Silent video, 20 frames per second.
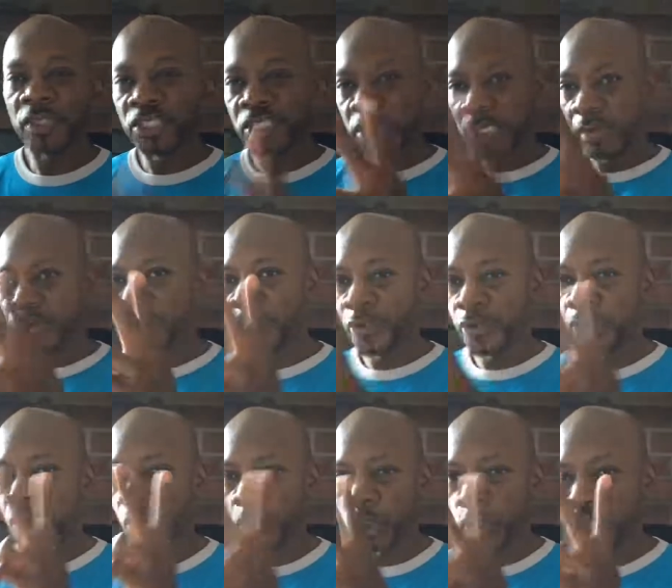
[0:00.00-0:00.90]
to share with
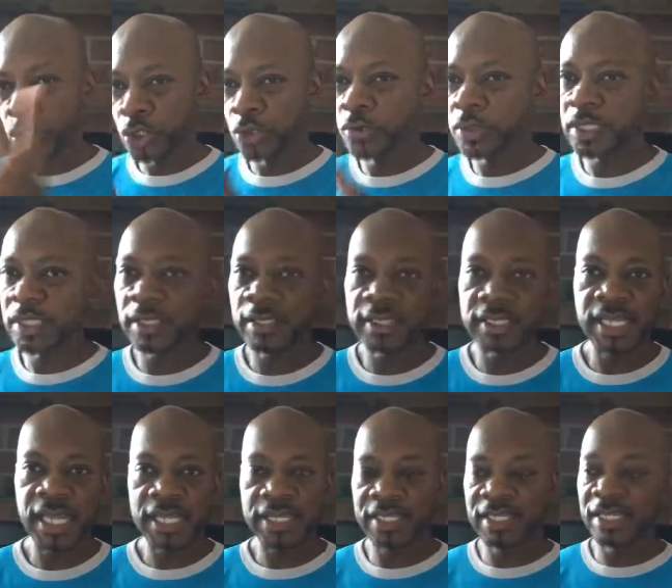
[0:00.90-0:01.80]
you those two
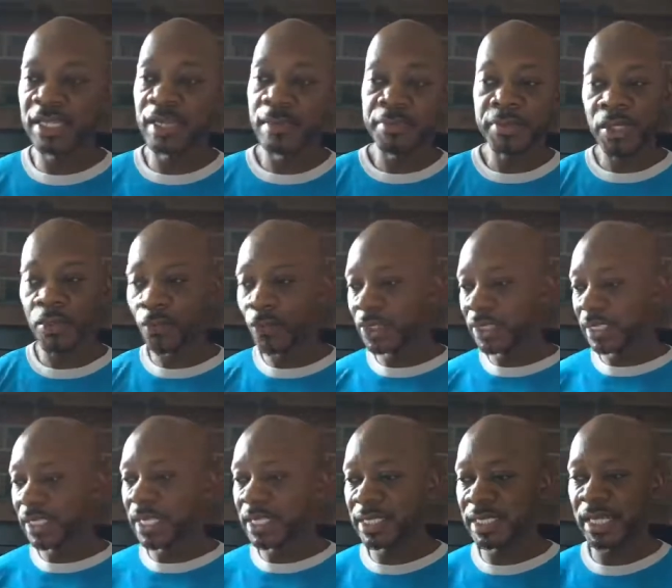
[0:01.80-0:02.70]
success tips. And what
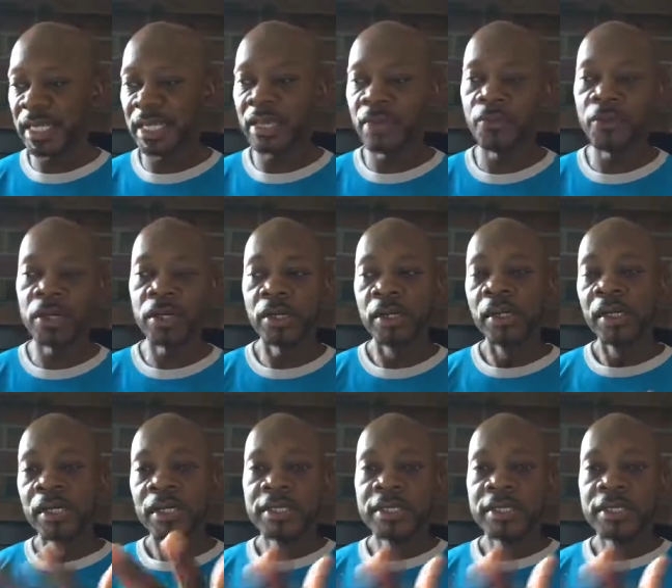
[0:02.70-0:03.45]
did I say they were?